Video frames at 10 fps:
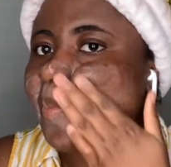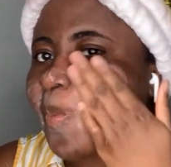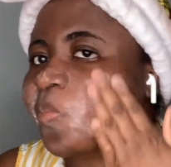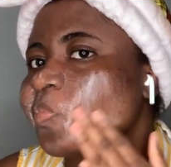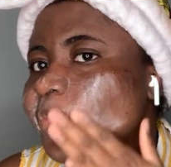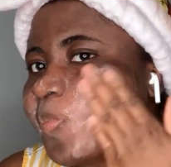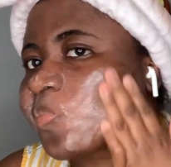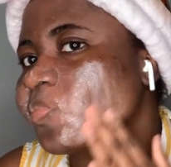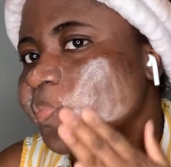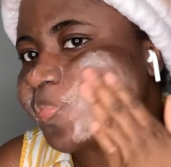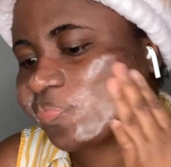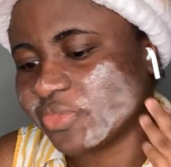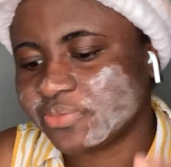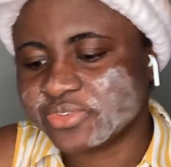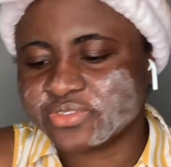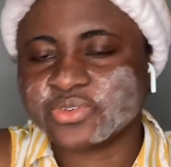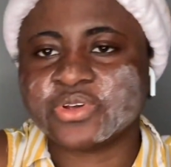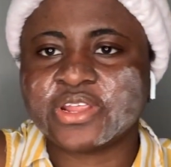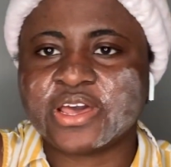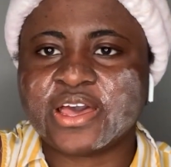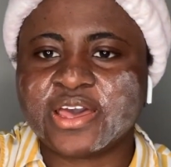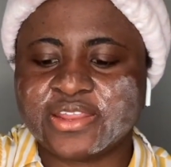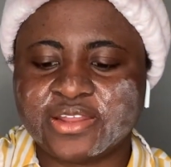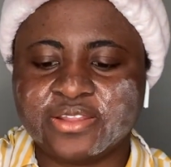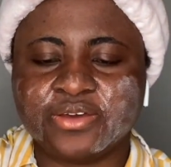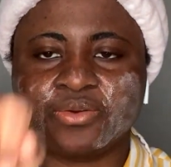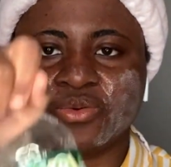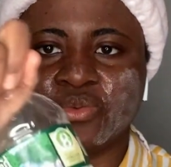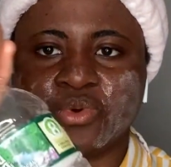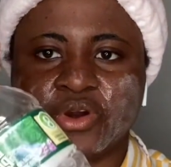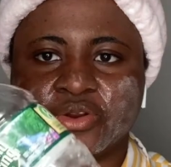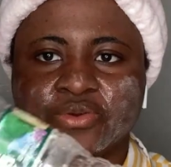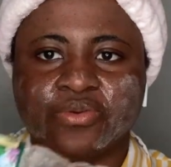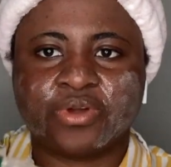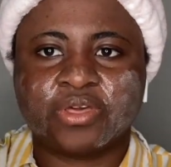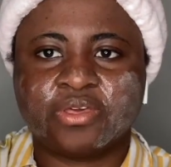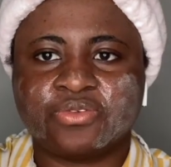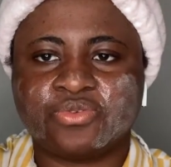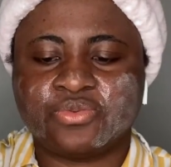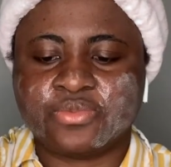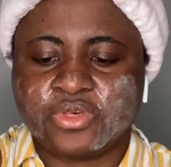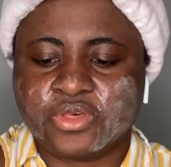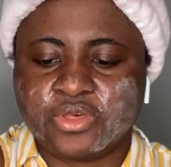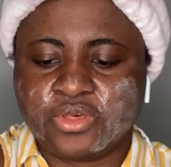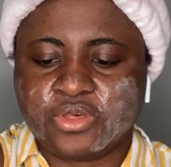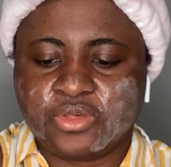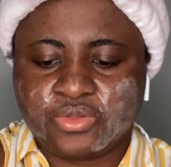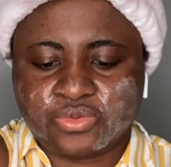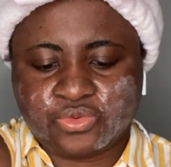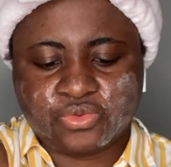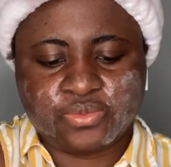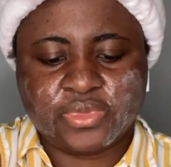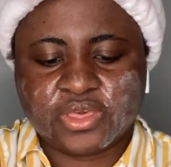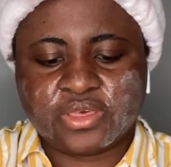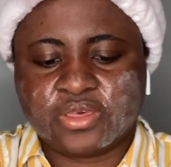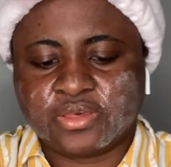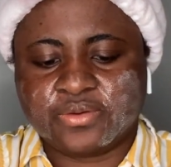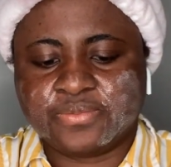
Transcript: mm, I'm just gonna add a little water okay to, to make it